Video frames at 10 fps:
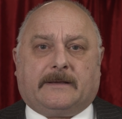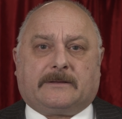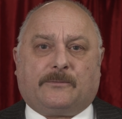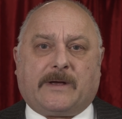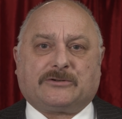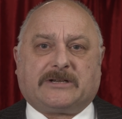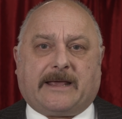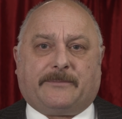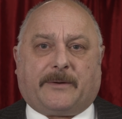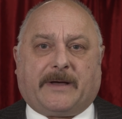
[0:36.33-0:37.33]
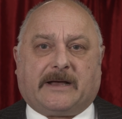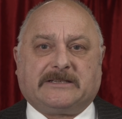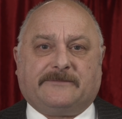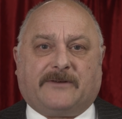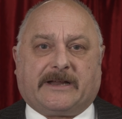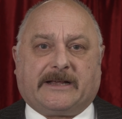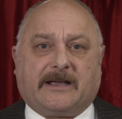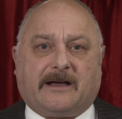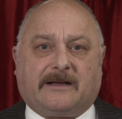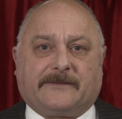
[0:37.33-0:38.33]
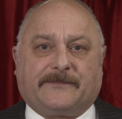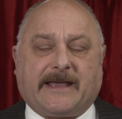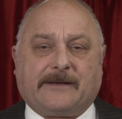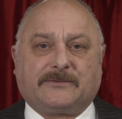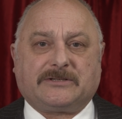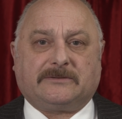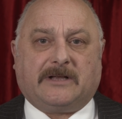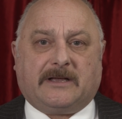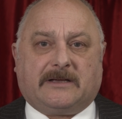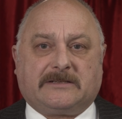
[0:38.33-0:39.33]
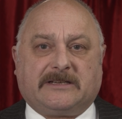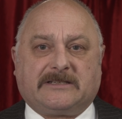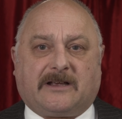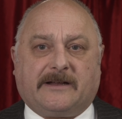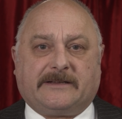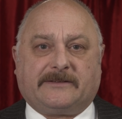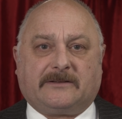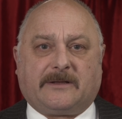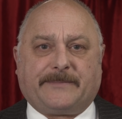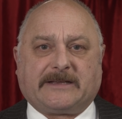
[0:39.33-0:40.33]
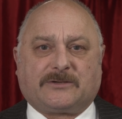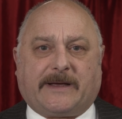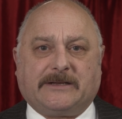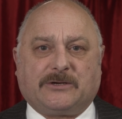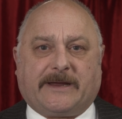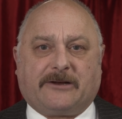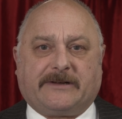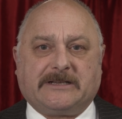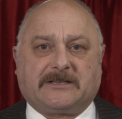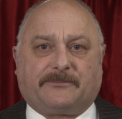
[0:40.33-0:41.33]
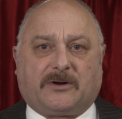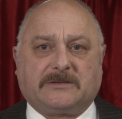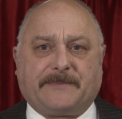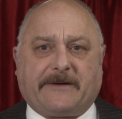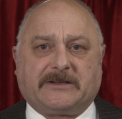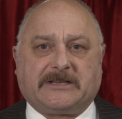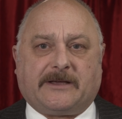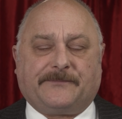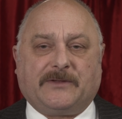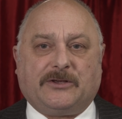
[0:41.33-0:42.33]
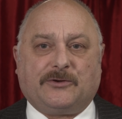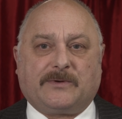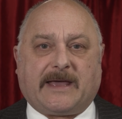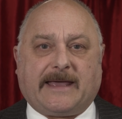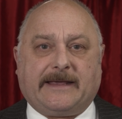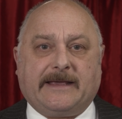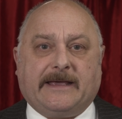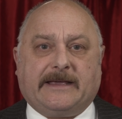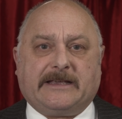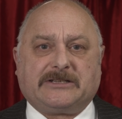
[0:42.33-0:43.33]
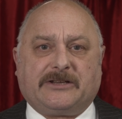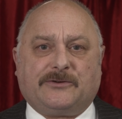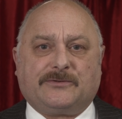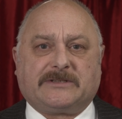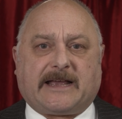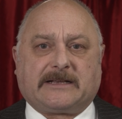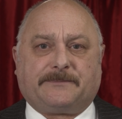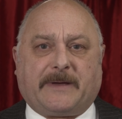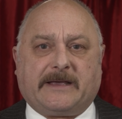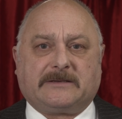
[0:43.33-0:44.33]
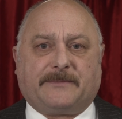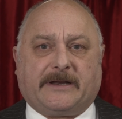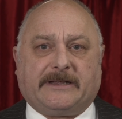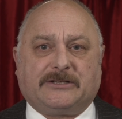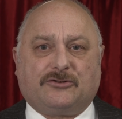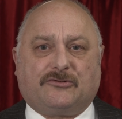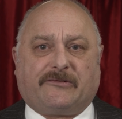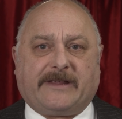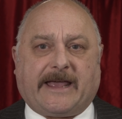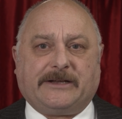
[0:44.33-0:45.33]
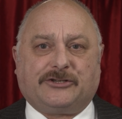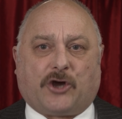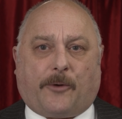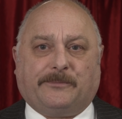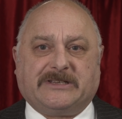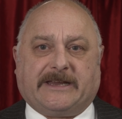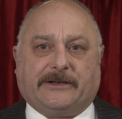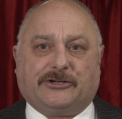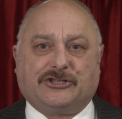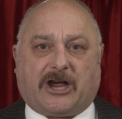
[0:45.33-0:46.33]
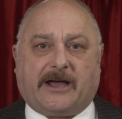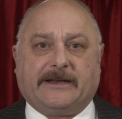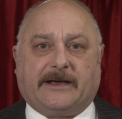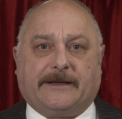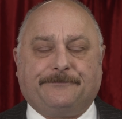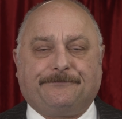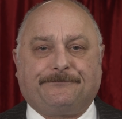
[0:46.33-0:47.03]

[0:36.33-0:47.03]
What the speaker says: The Welsh Labour Party running Cardiff Council has decided that the best way to increase the prosperity of the UK is to use taxpayers' money to create jobs in China.